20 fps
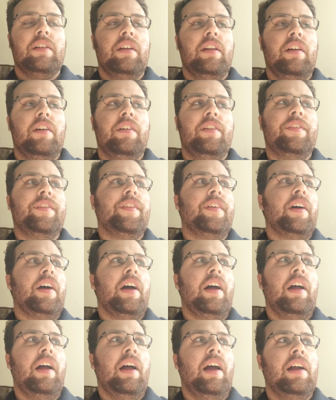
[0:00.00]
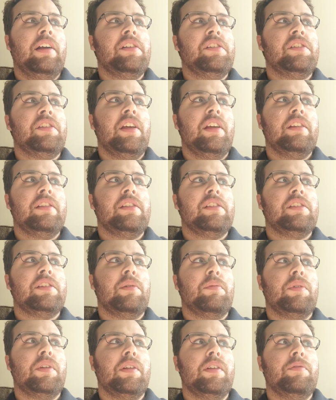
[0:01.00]
I just think
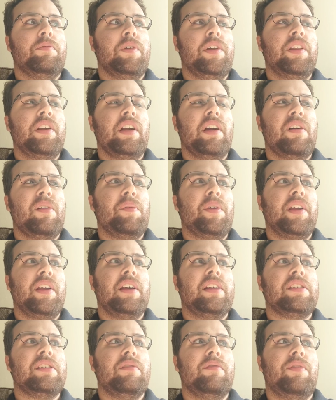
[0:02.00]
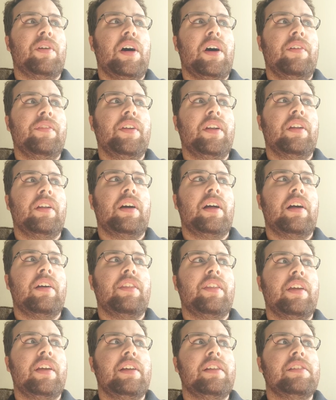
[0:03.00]
when the government gets involved in a lot
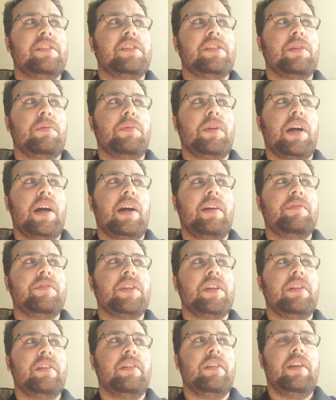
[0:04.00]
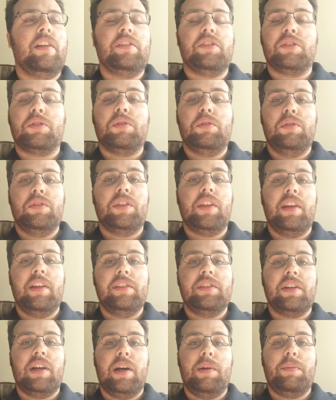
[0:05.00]
of things, sometimes it screws
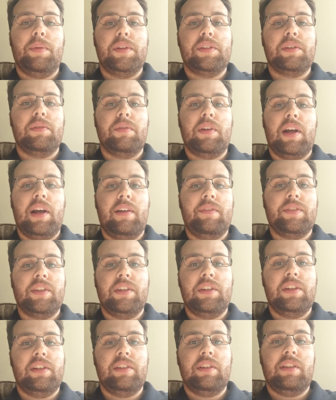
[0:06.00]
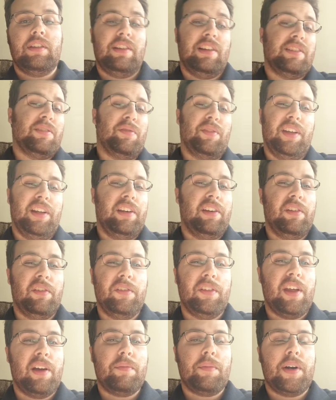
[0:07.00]
things up, and sometimes it doesn't really
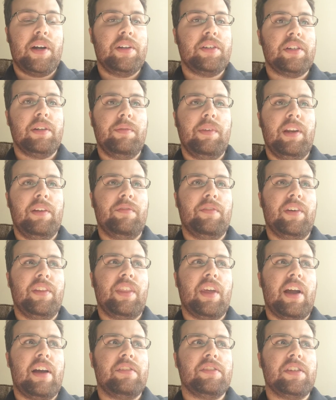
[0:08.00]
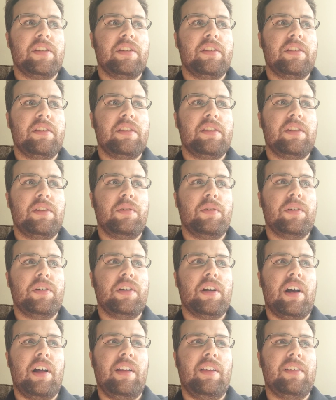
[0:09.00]
do that much. I mean,
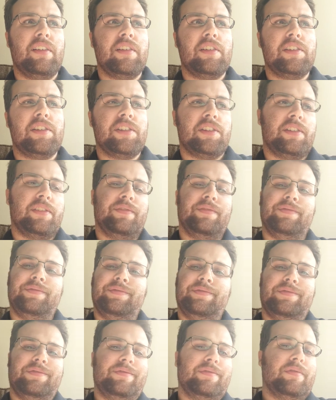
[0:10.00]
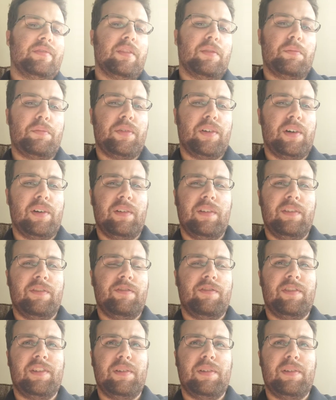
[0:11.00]
$1,200 for